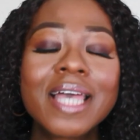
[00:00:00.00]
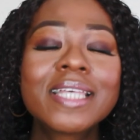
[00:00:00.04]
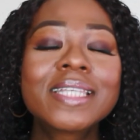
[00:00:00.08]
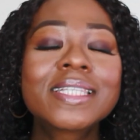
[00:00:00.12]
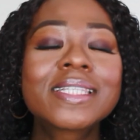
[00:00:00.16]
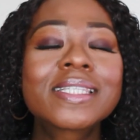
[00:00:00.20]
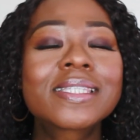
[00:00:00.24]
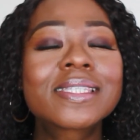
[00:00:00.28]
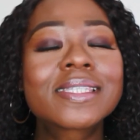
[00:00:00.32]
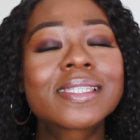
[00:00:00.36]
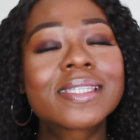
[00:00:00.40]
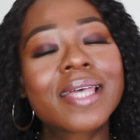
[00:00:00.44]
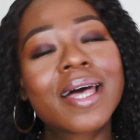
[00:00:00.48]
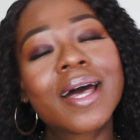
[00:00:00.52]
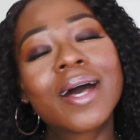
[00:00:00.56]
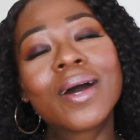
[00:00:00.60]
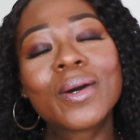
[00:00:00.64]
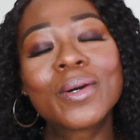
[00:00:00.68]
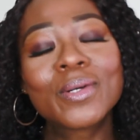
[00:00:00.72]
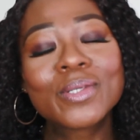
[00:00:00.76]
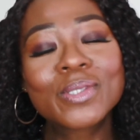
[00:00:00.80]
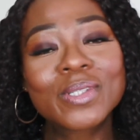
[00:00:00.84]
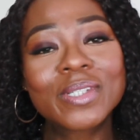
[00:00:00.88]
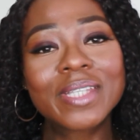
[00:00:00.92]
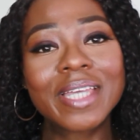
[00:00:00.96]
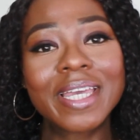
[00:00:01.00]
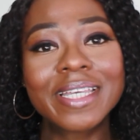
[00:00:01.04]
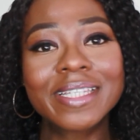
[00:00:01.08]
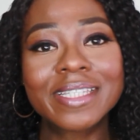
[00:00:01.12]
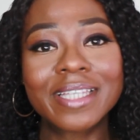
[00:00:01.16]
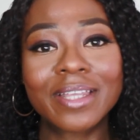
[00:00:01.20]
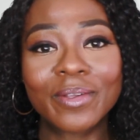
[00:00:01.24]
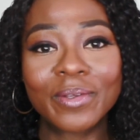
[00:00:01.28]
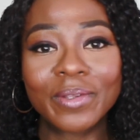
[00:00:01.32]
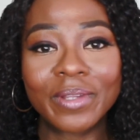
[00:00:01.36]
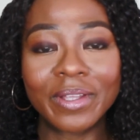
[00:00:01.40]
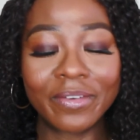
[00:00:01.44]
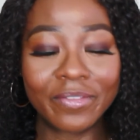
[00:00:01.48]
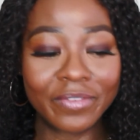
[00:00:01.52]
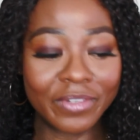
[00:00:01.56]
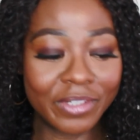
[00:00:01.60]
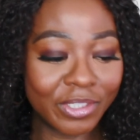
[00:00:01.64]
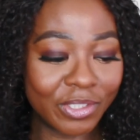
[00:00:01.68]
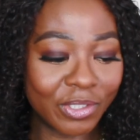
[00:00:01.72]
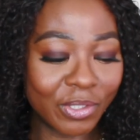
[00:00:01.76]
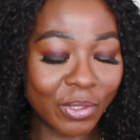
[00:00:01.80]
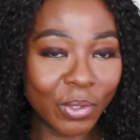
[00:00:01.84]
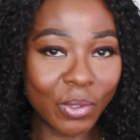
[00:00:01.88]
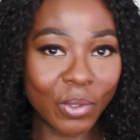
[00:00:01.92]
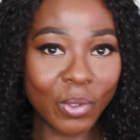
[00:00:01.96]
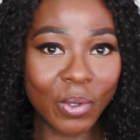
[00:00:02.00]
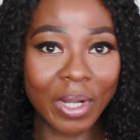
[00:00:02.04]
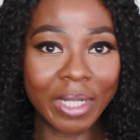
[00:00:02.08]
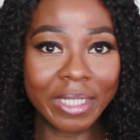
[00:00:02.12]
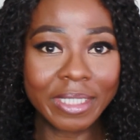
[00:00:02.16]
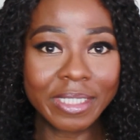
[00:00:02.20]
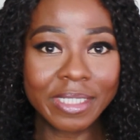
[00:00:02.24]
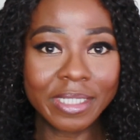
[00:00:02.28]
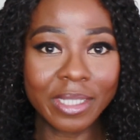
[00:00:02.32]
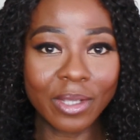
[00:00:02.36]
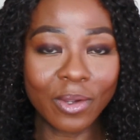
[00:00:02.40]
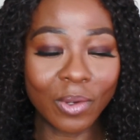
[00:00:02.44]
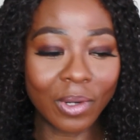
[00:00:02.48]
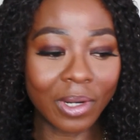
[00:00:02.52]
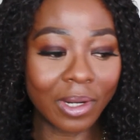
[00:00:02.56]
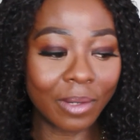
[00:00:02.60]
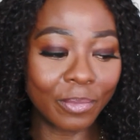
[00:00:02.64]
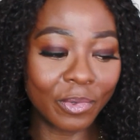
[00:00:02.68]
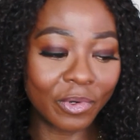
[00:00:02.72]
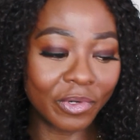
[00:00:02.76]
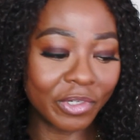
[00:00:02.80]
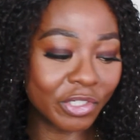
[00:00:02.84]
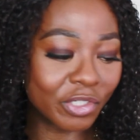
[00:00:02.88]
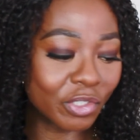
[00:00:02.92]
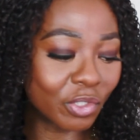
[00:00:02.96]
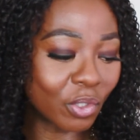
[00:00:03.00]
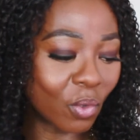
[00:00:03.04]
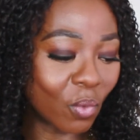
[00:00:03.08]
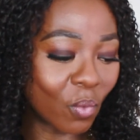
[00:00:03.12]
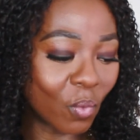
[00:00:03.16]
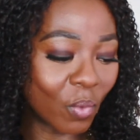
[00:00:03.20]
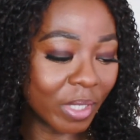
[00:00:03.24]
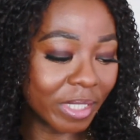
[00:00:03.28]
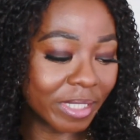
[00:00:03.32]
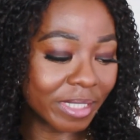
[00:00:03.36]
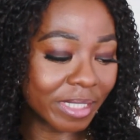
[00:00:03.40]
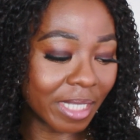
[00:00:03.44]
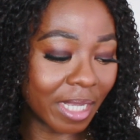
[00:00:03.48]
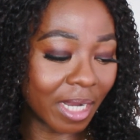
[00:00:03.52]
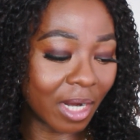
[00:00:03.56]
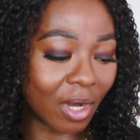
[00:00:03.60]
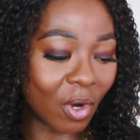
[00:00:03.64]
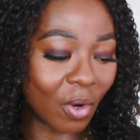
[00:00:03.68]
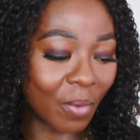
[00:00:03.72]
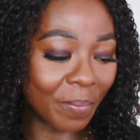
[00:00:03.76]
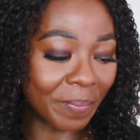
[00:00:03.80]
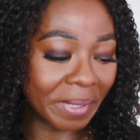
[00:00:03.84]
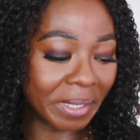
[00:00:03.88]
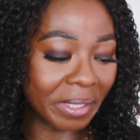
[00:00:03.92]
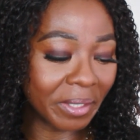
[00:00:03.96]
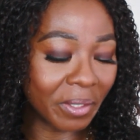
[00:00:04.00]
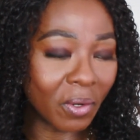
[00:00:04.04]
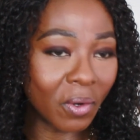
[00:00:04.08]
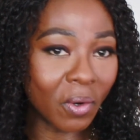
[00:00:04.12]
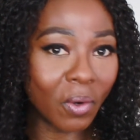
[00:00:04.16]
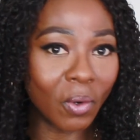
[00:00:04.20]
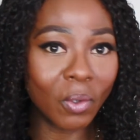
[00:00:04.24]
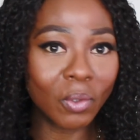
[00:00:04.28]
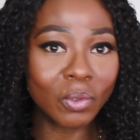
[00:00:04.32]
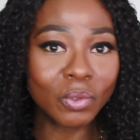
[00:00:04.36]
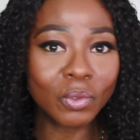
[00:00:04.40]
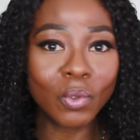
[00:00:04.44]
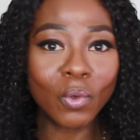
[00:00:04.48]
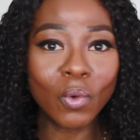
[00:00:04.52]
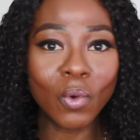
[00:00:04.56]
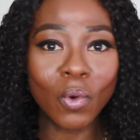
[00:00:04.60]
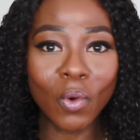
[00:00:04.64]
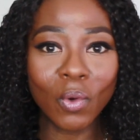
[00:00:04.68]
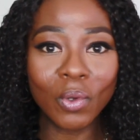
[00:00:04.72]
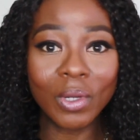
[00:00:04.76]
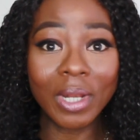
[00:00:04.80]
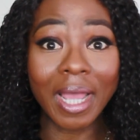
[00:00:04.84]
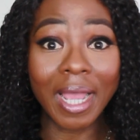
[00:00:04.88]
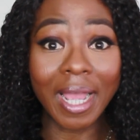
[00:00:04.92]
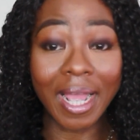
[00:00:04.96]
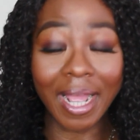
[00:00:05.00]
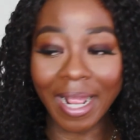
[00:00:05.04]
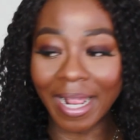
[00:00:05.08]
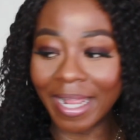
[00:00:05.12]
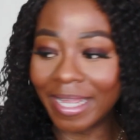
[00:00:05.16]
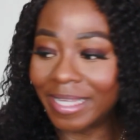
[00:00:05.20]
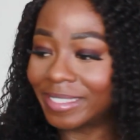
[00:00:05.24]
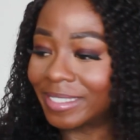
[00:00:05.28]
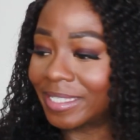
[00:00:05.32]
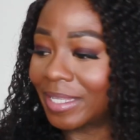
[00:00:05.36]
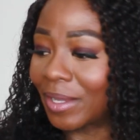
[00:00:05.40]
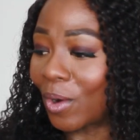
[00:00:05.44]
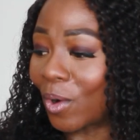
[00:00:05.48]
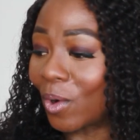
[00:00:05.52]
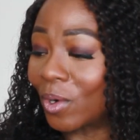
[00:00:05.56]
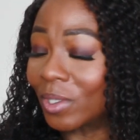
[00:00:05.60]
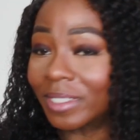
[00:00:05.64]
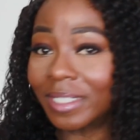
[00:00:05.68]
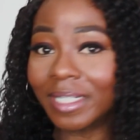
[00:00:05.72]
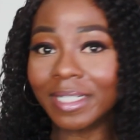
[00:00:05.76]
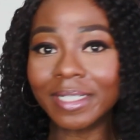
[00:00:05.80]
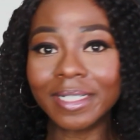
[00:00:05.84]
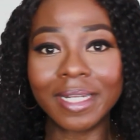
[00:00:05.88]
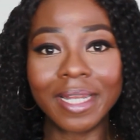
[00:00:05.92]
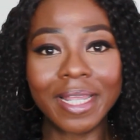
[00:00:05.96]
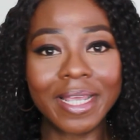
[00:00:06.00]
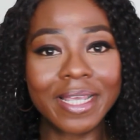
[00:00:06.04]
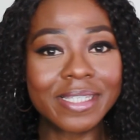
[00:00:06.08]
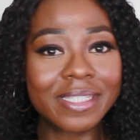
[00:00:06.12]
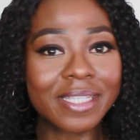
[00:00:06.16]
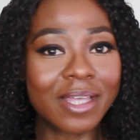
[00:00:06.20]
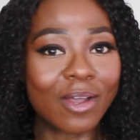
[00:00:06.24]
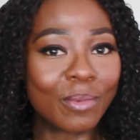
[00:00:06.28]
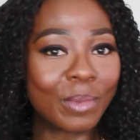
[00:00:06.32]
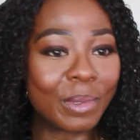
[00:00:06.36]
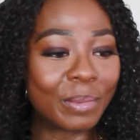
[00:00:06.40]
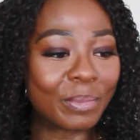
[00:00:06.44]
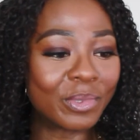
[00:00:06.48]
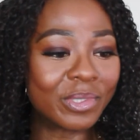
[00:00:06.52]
So today is another video and it's a collaboration with a company called Coleyes, the contact lens I'll be